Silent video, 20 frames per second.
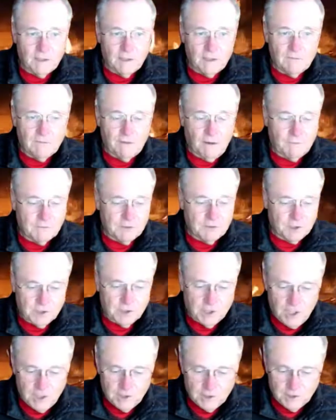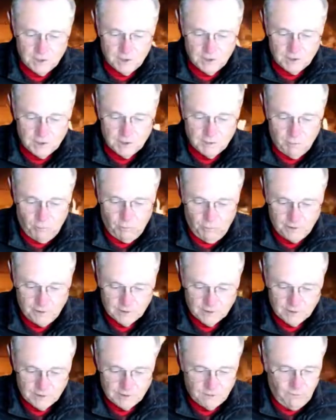if I was to change this to
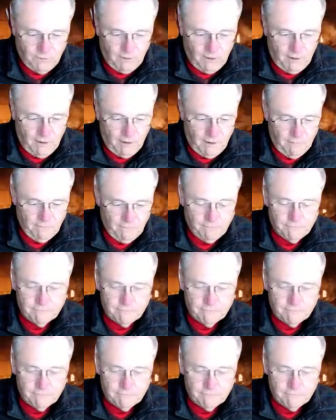0.5,